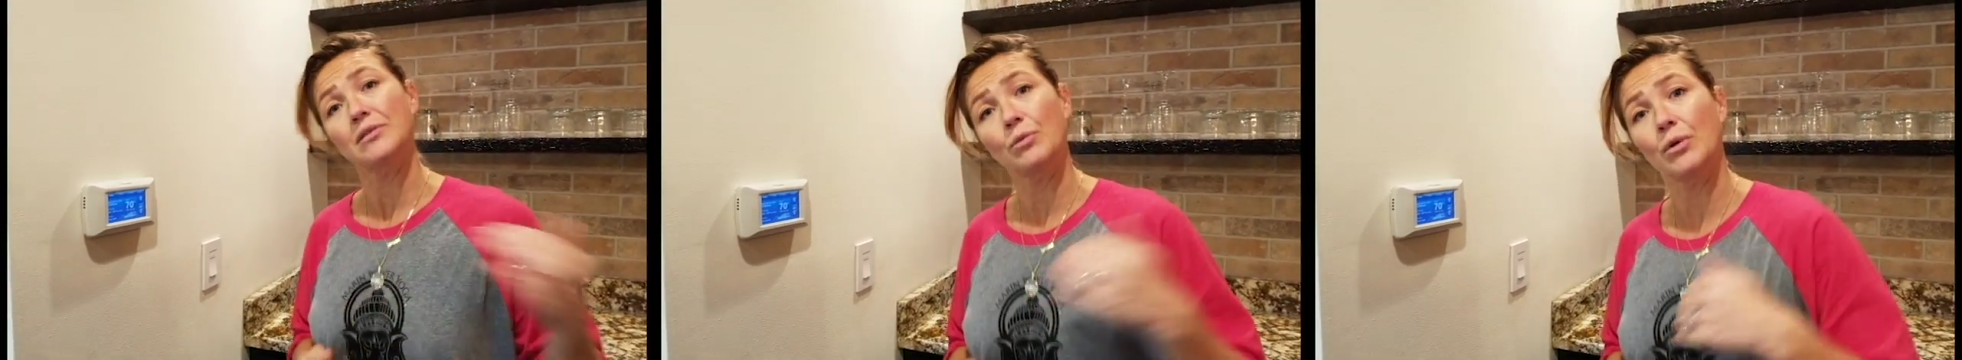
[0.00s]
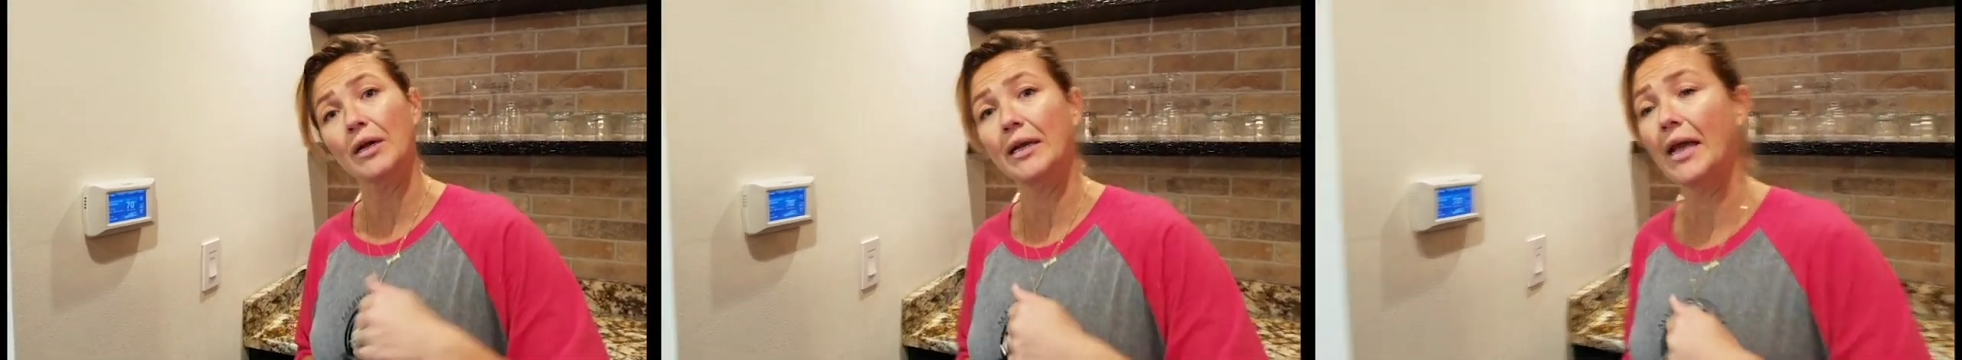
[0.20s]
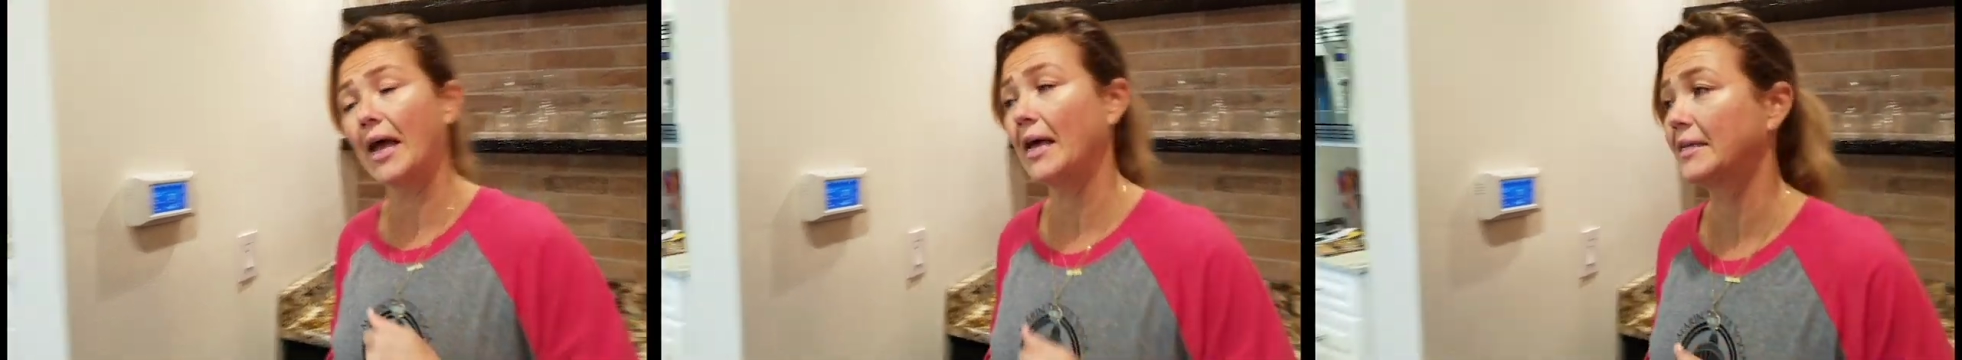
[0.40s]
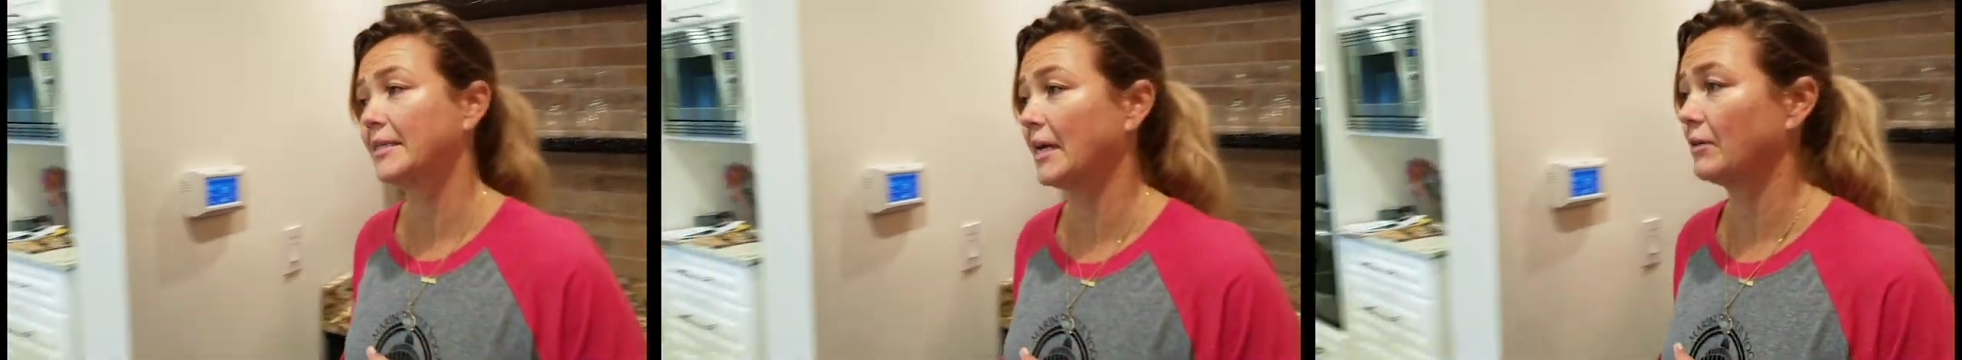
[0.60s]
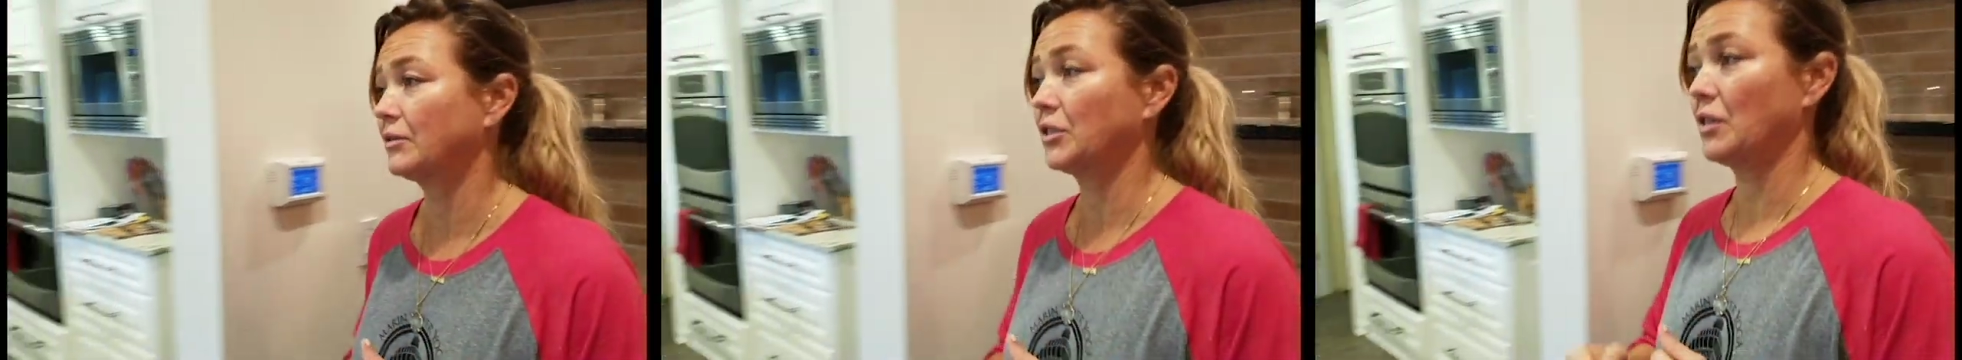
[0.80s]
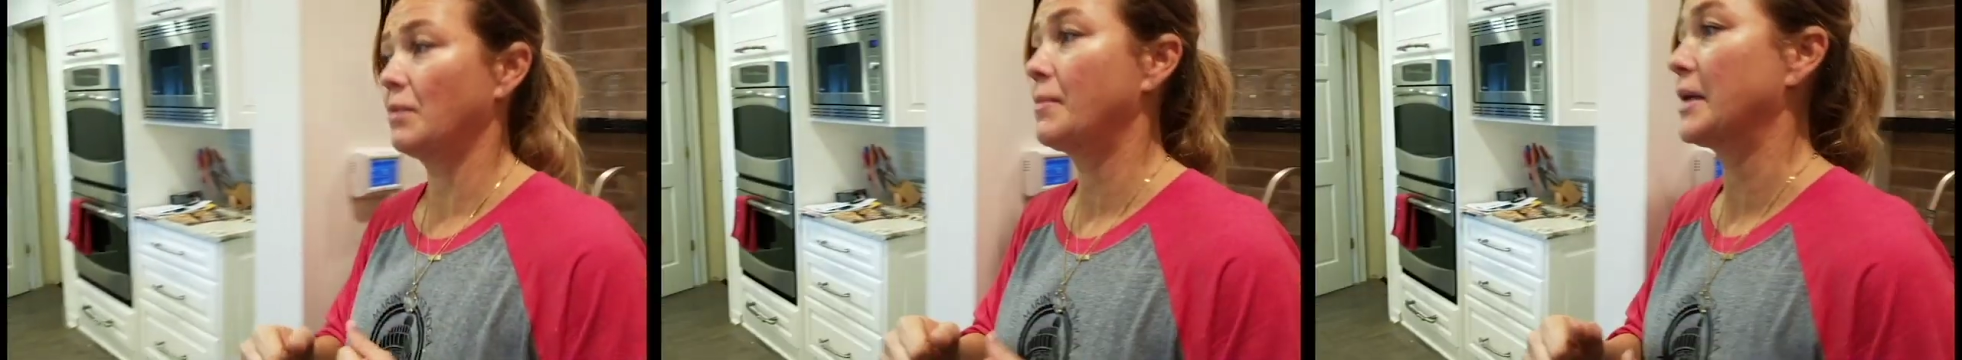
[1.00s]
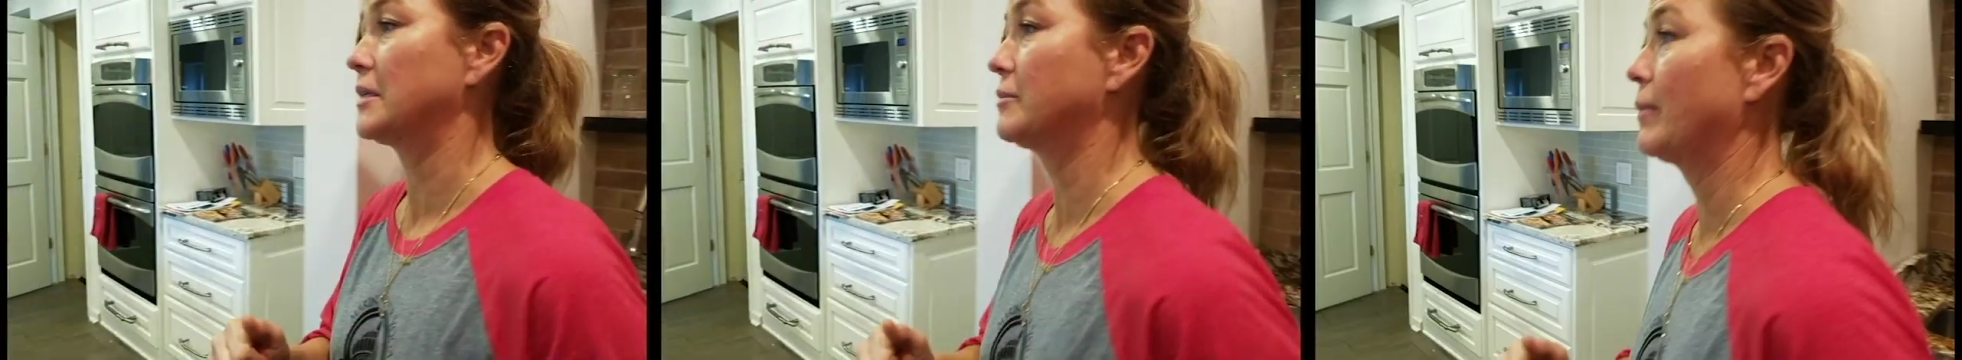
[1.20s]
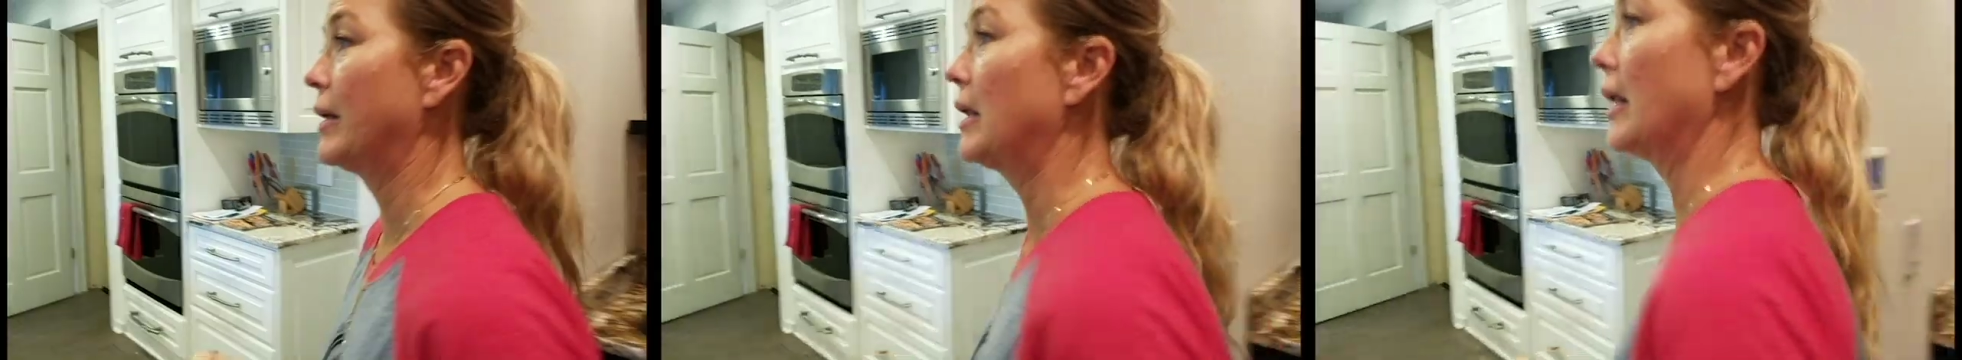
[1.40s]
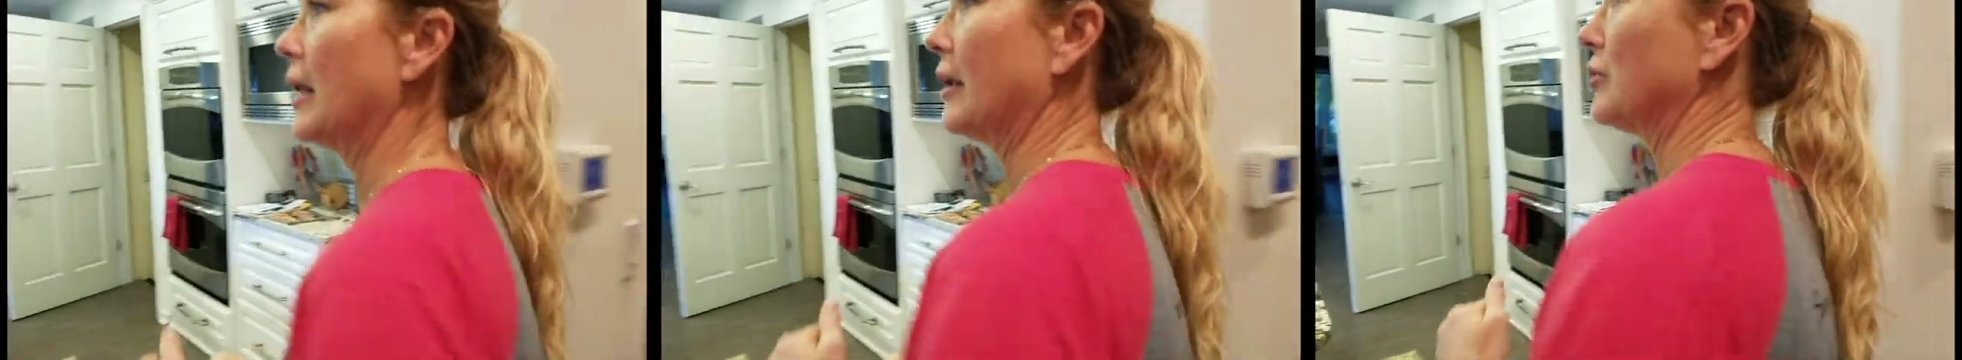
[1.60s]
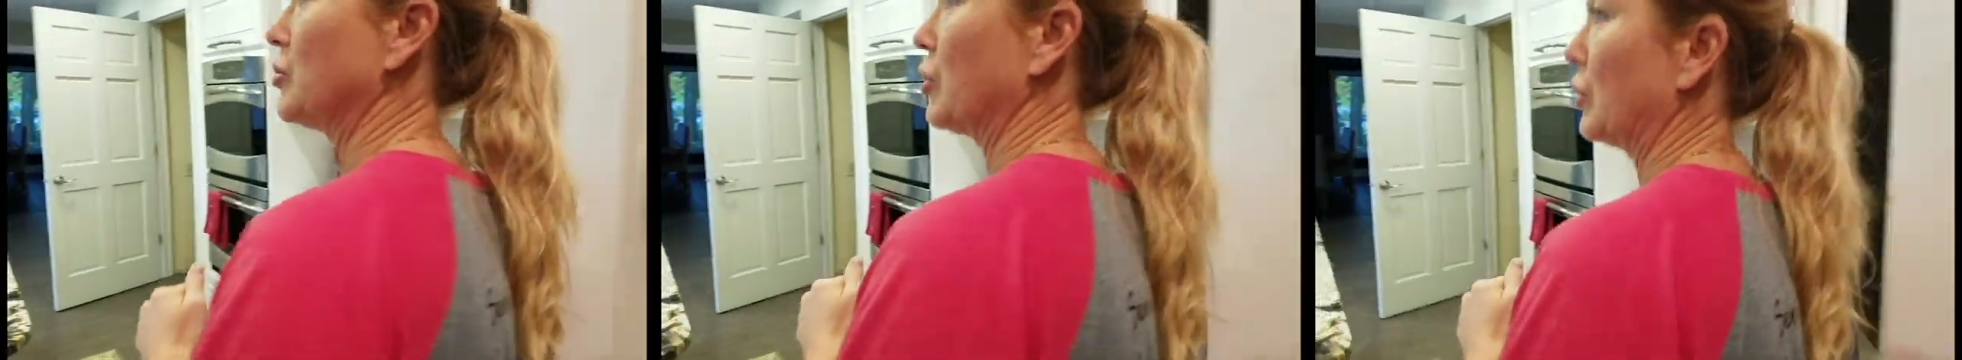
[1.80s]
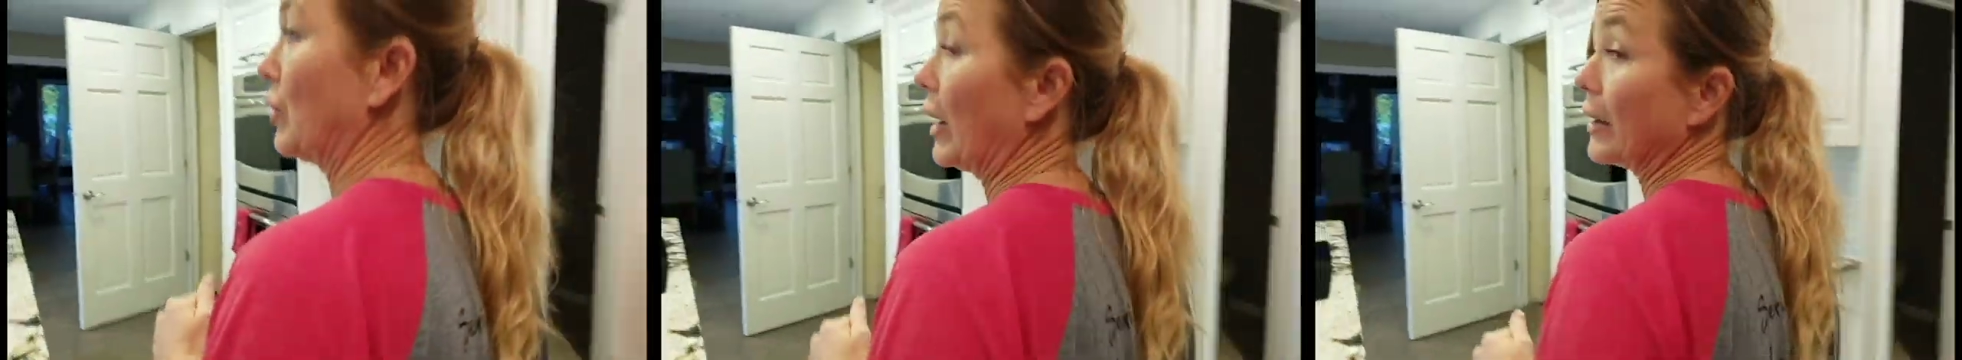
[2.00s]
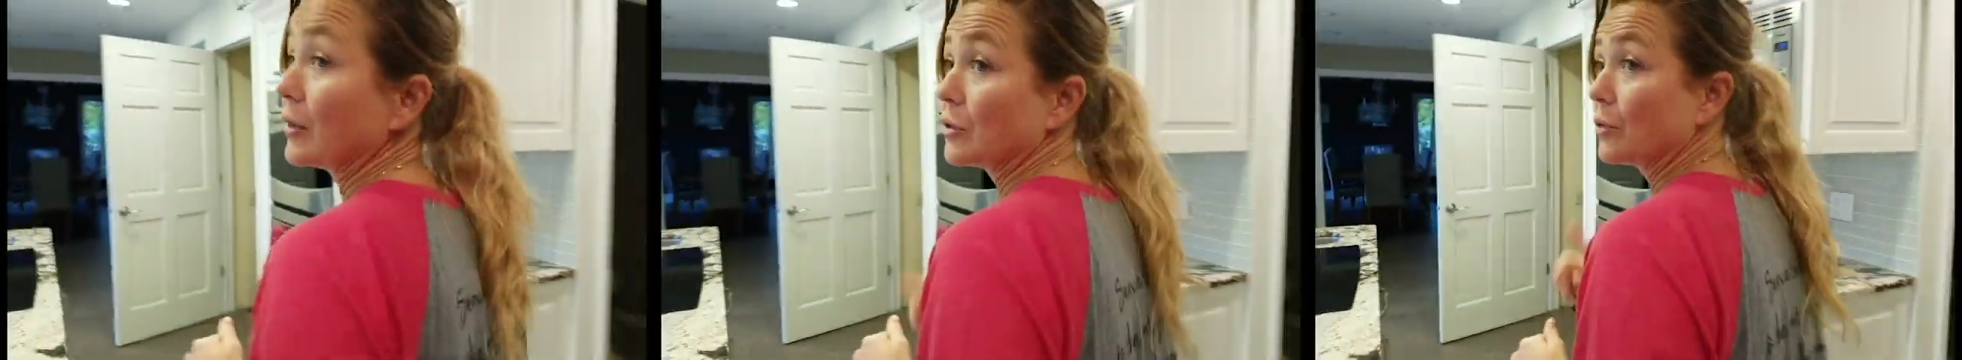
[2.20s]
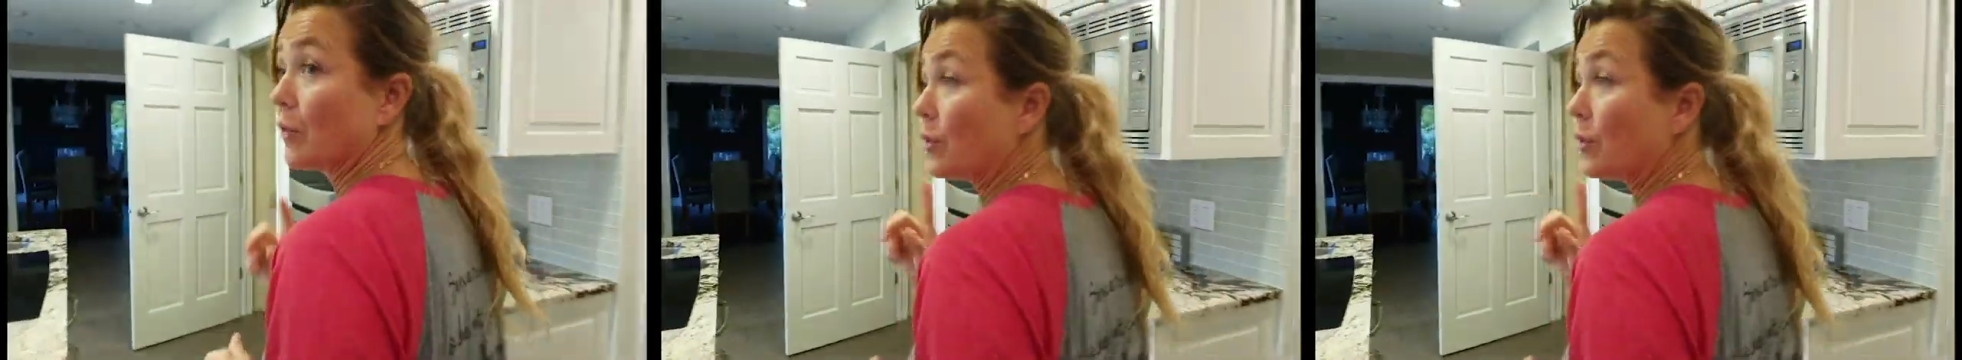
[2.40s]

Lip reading: so we're going to head down to the basement and I'll show you how to do